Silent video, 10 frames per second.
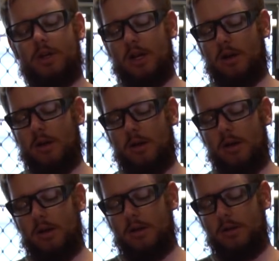Now,
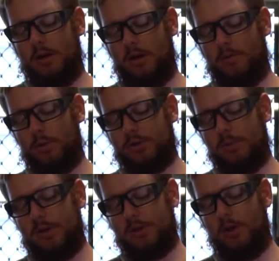I've
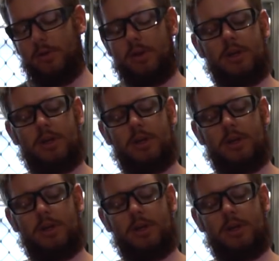also been told that